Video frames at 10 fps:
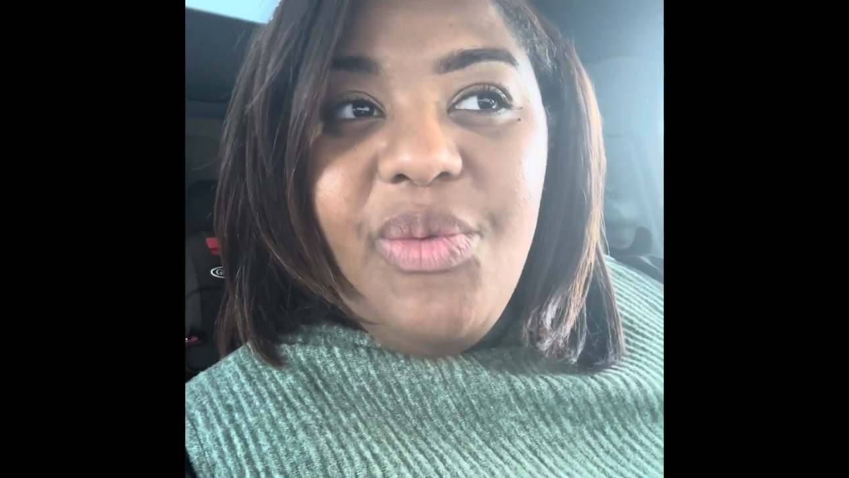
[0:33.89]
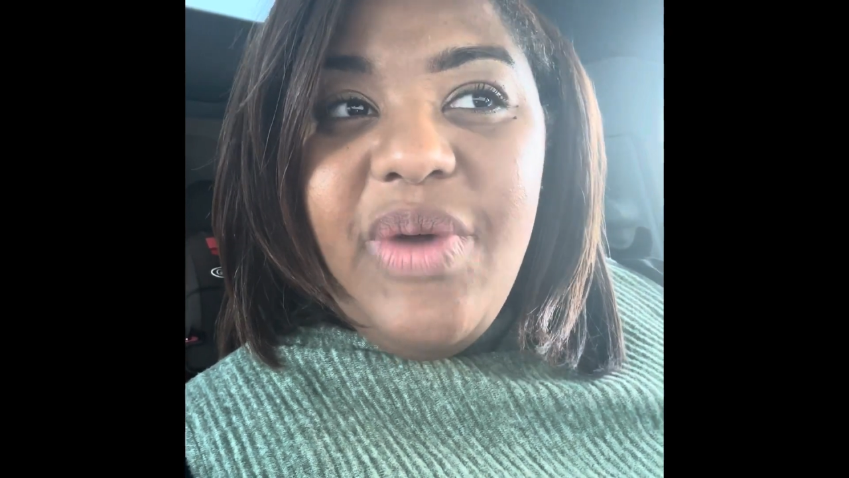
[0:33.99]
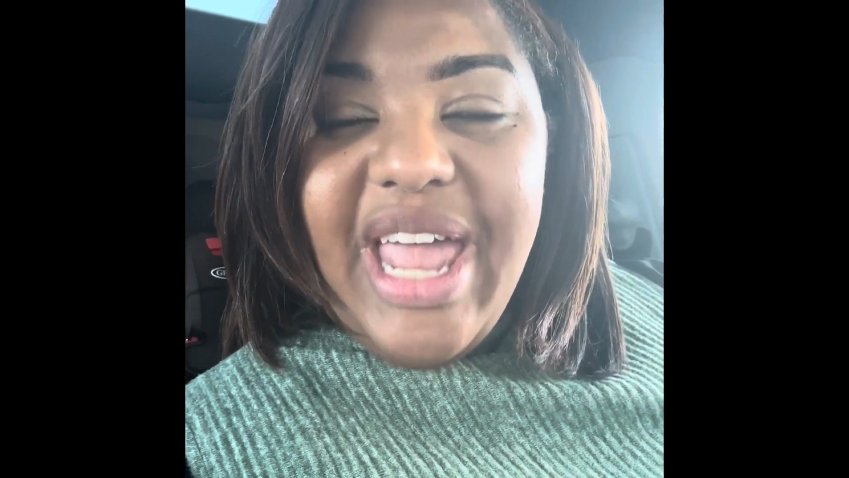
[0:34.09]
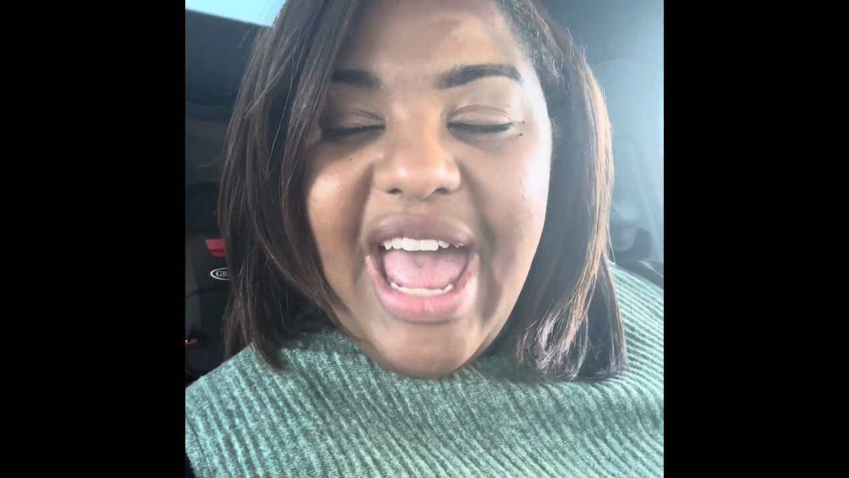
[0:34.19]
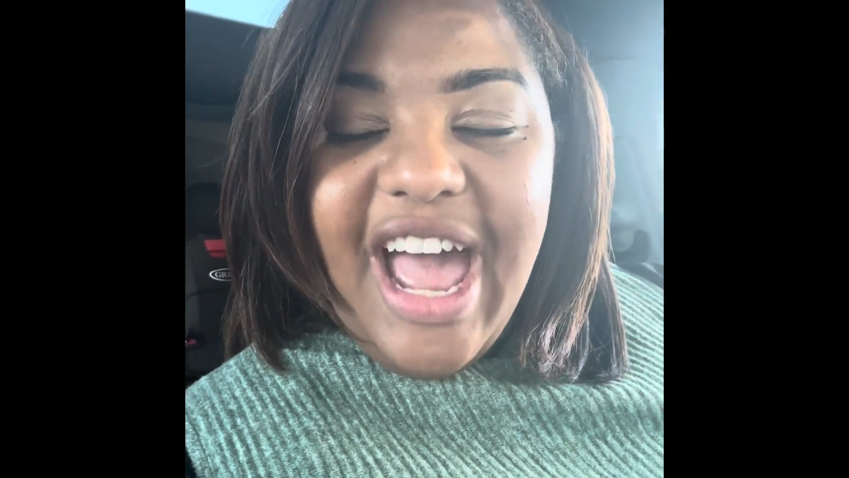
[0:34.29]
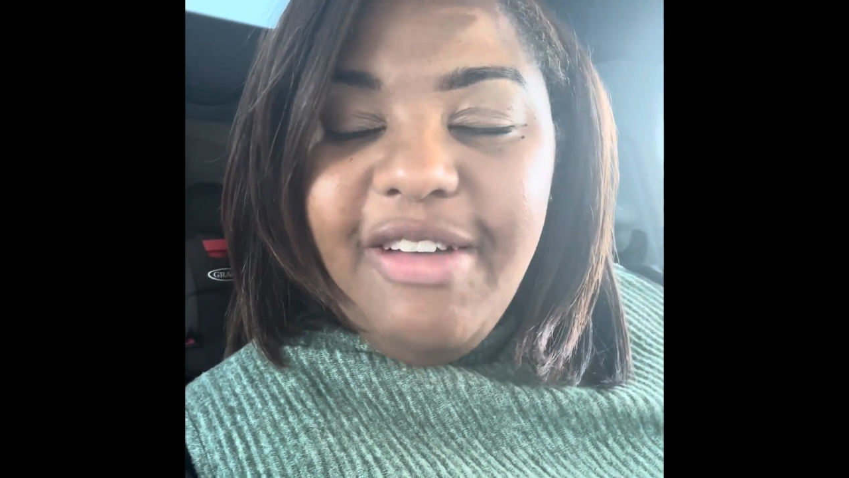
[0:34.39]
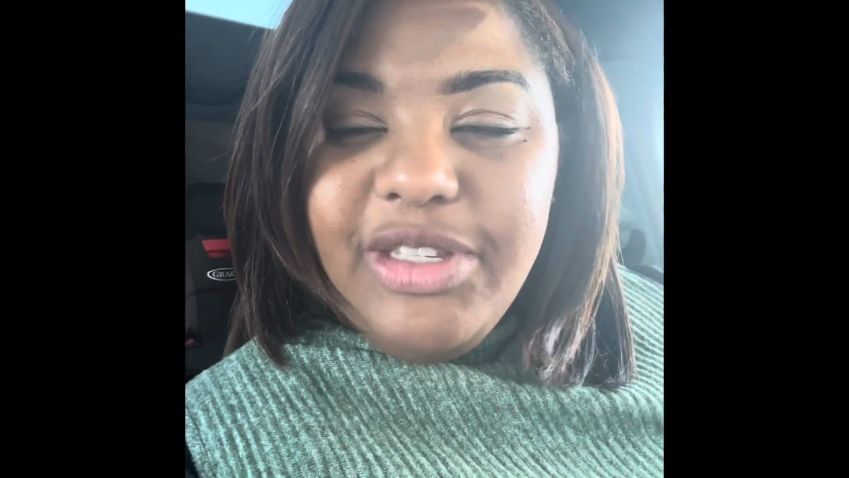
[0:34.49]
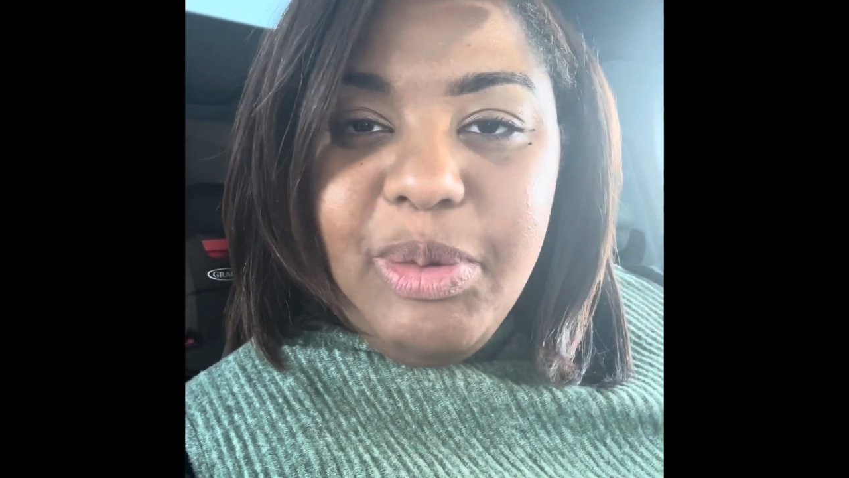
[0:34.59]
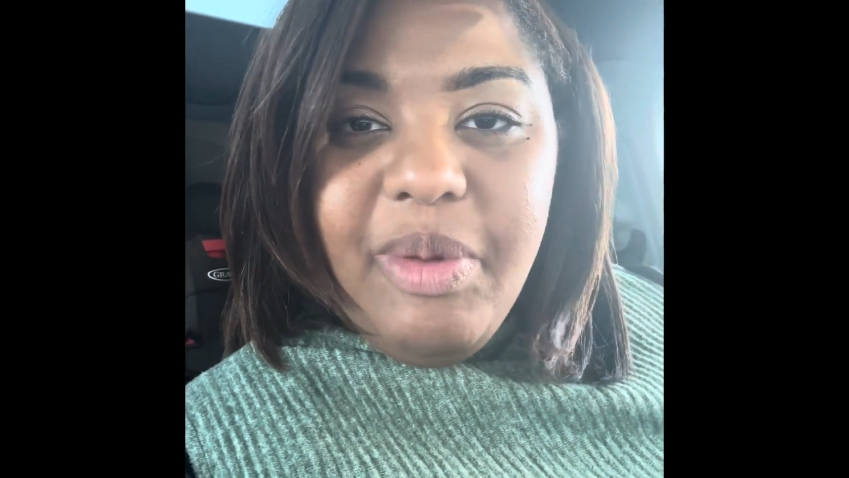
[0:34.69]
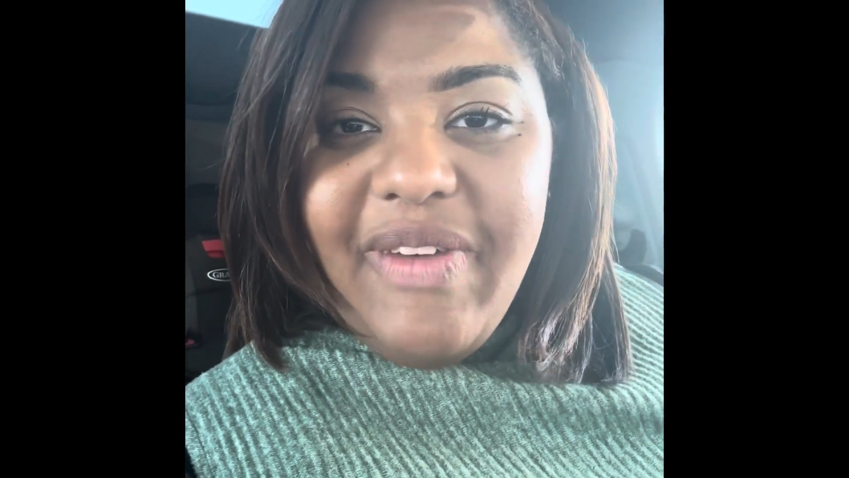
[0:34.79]
We have
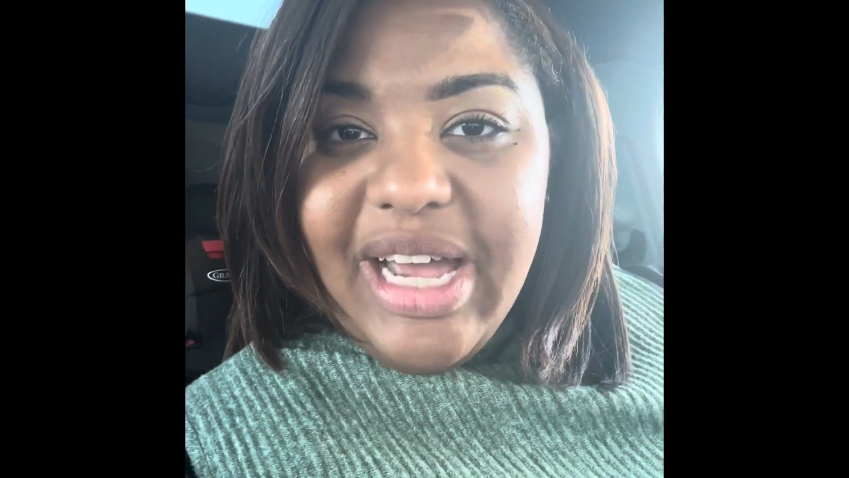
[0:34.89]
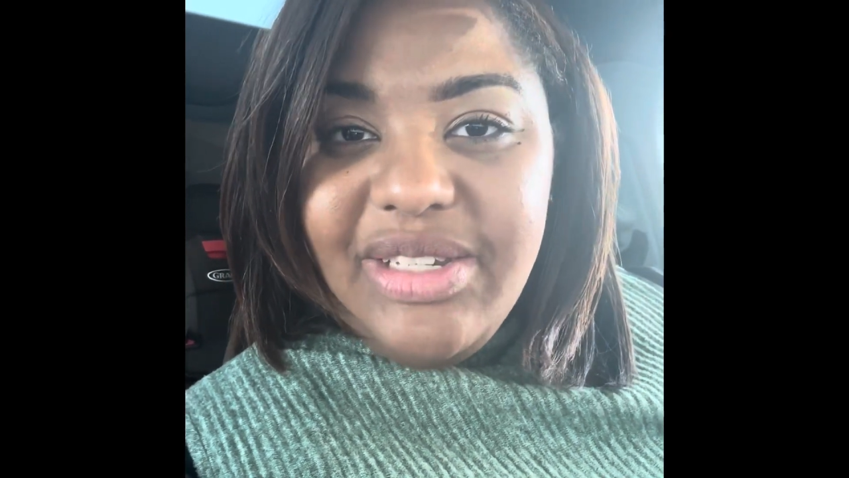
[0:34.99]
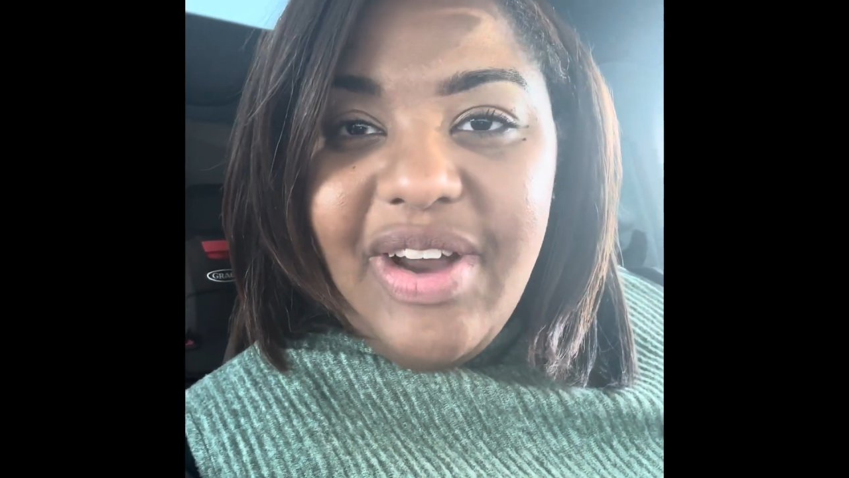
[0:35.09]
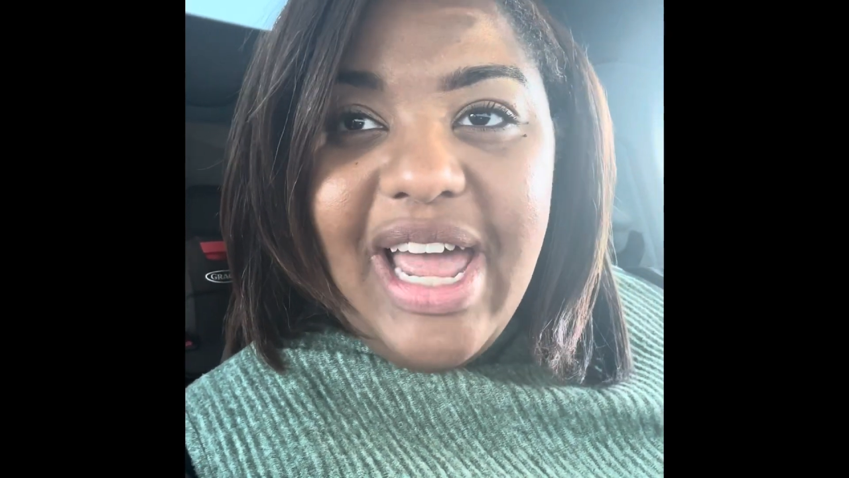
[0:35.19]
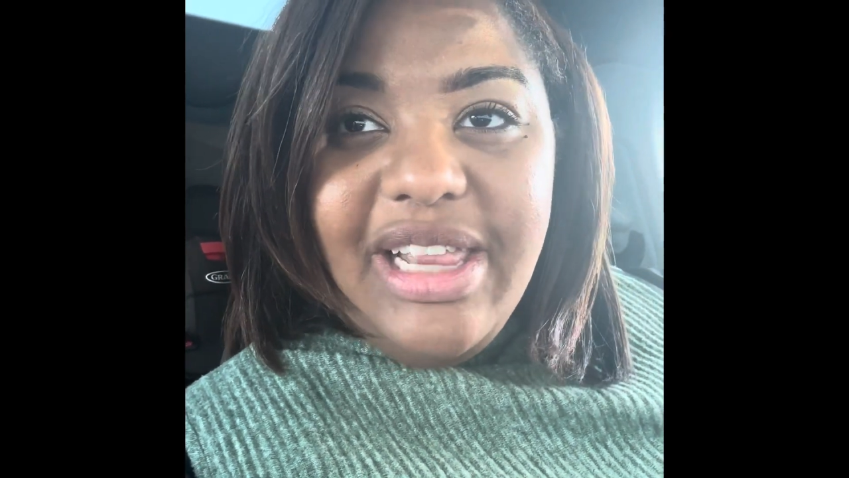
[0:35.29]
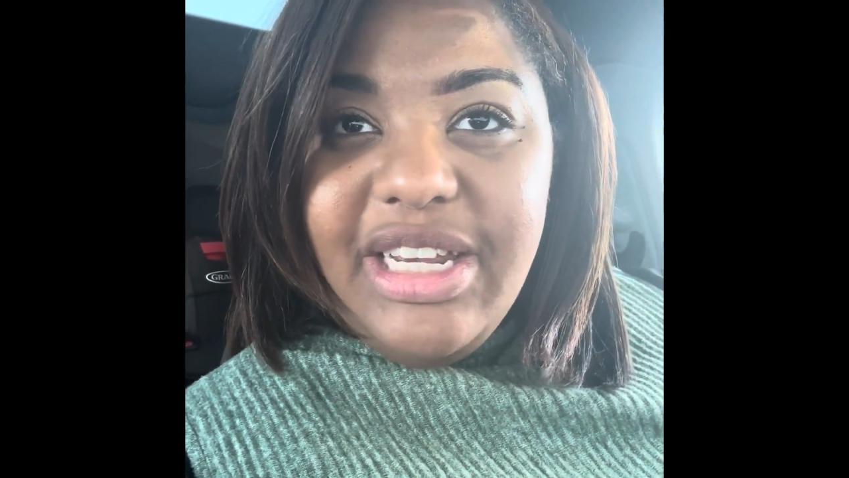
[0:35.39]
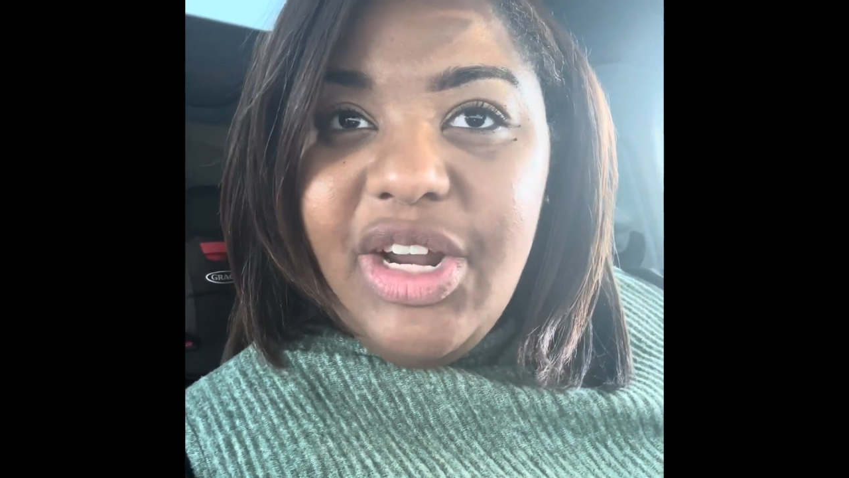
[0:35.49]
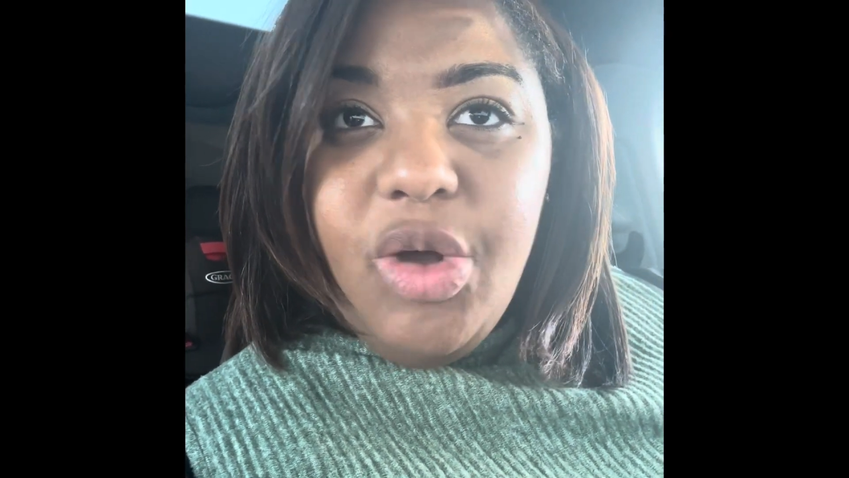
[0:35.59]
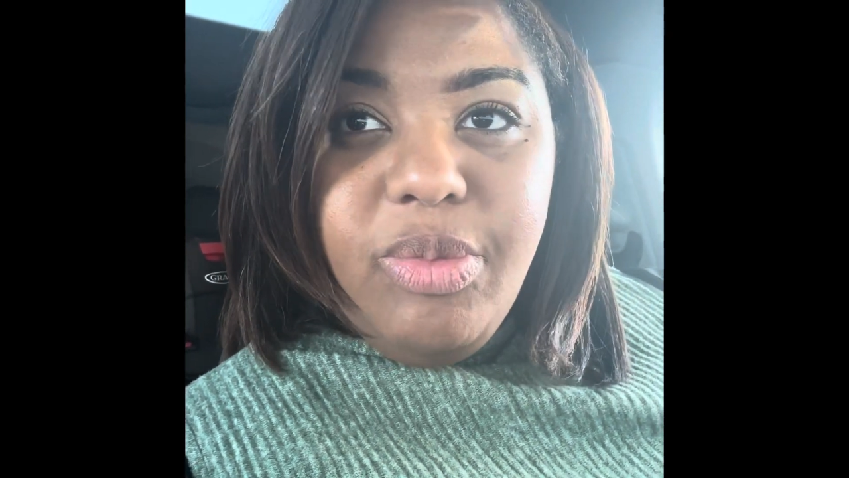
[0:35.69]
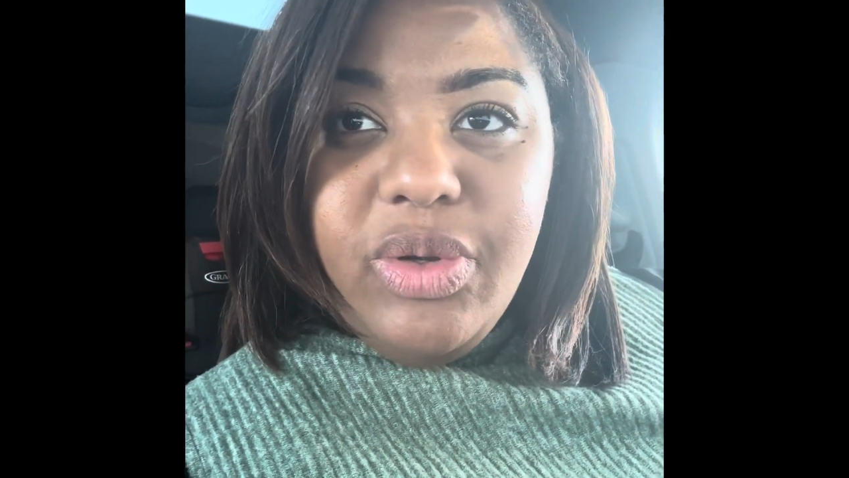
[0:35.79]
Supervisor Ella
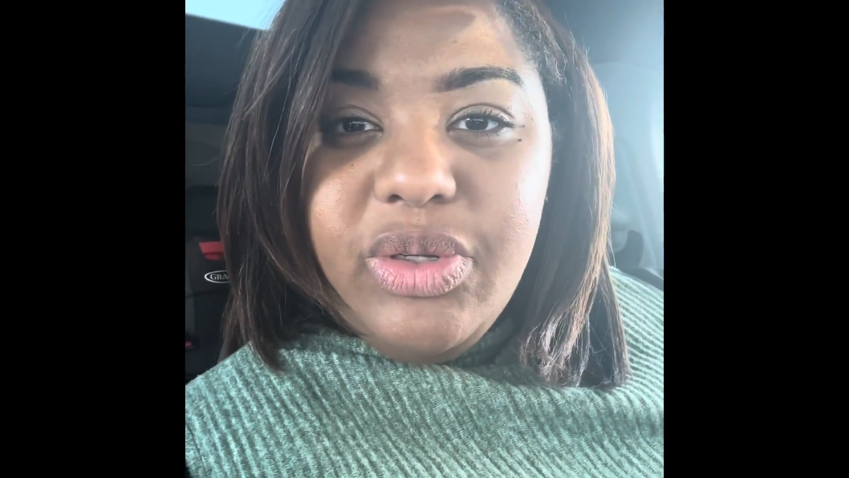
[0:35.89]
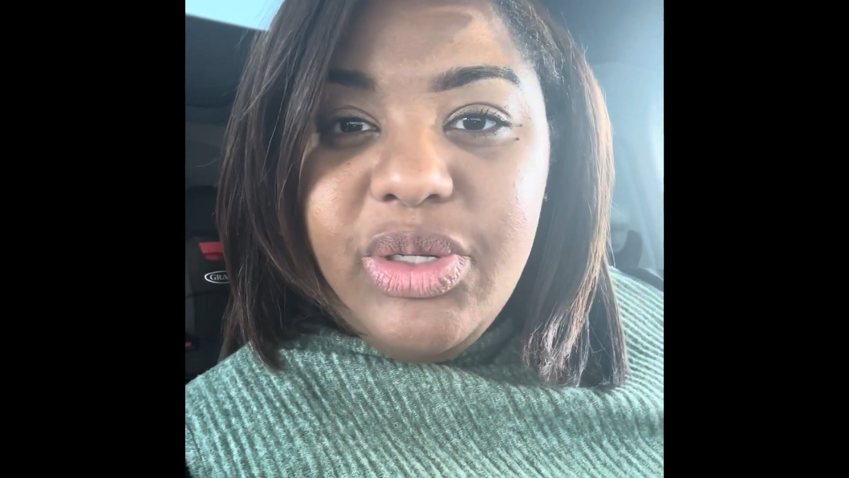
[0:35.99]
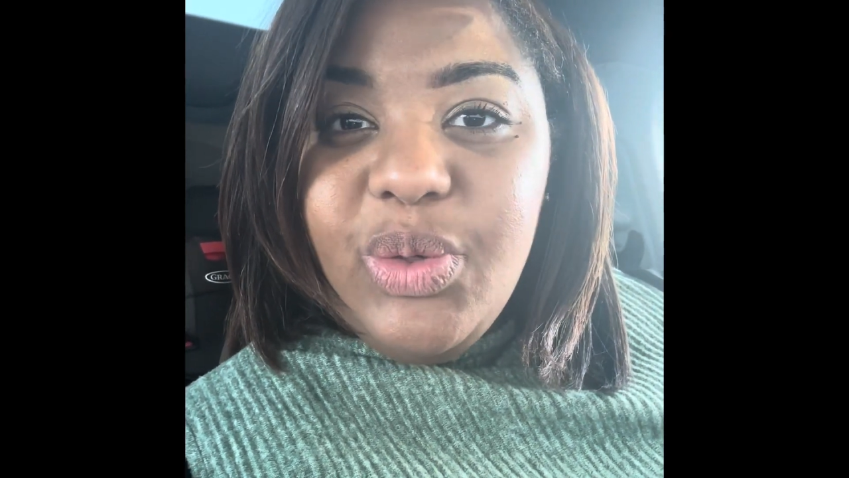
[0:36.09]
Nobles,